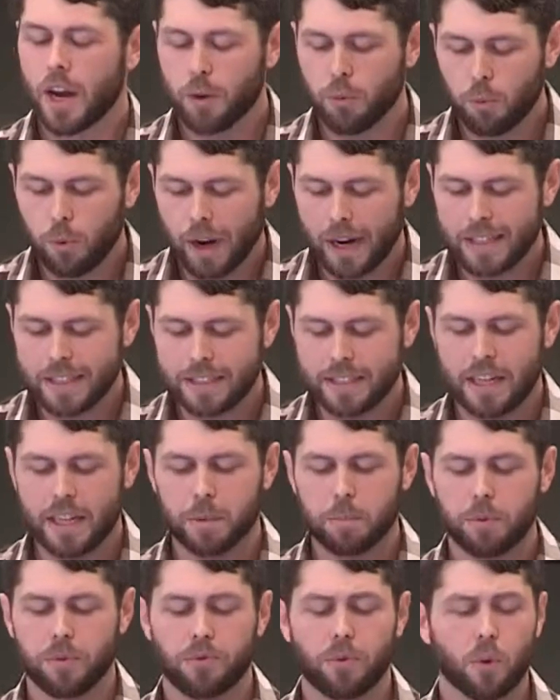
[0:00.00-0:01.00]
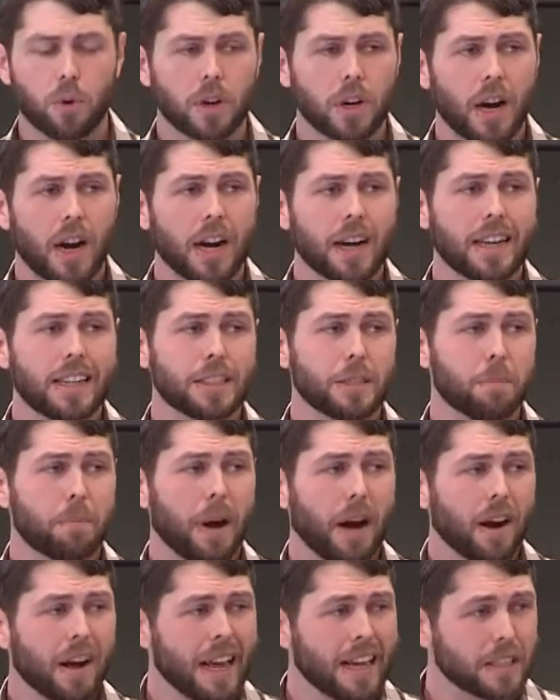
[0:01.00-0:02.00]
a right standing before God, is
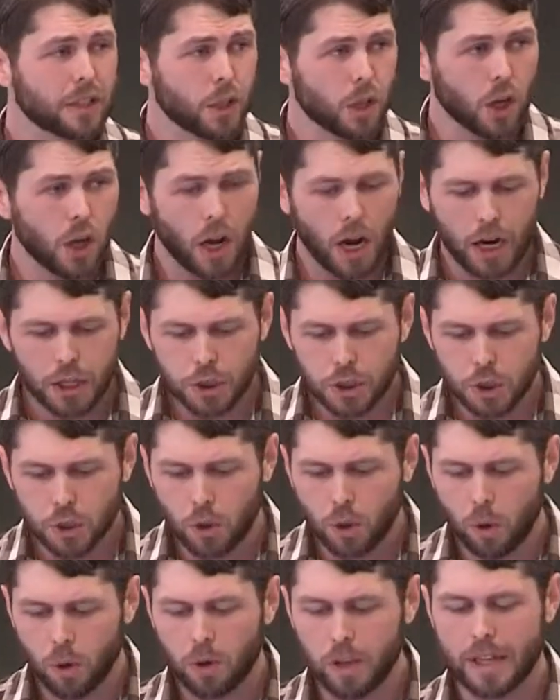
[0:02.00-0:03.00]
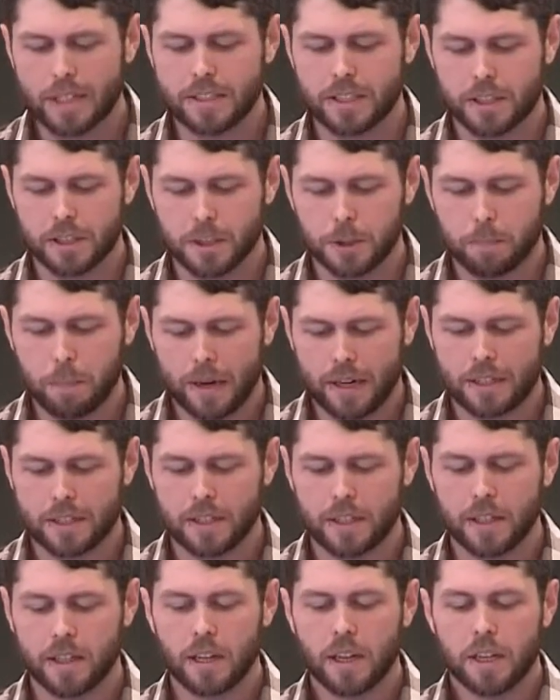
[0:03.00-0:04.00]
about as logical as
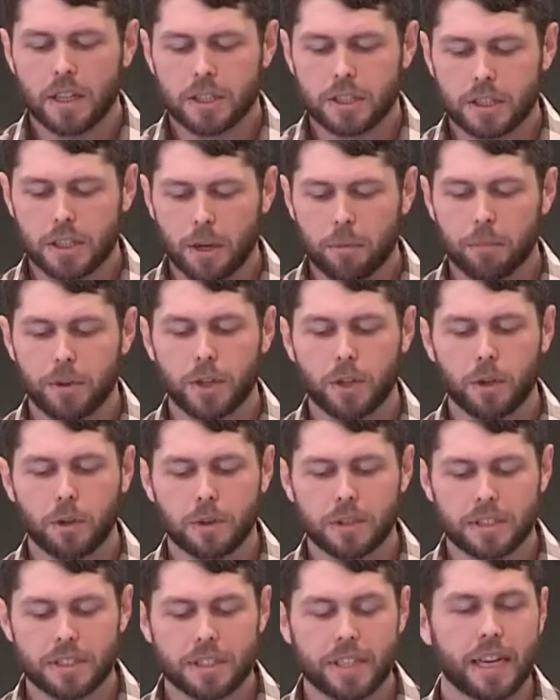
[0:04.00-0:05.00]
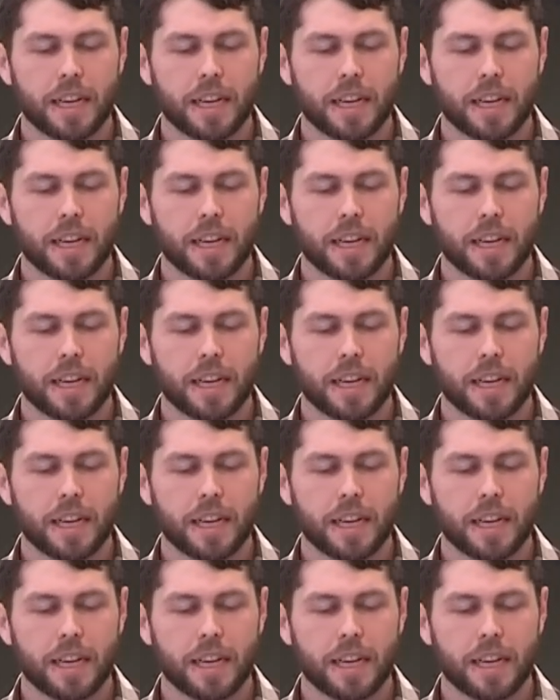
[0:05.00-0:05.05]
expecting somebody who is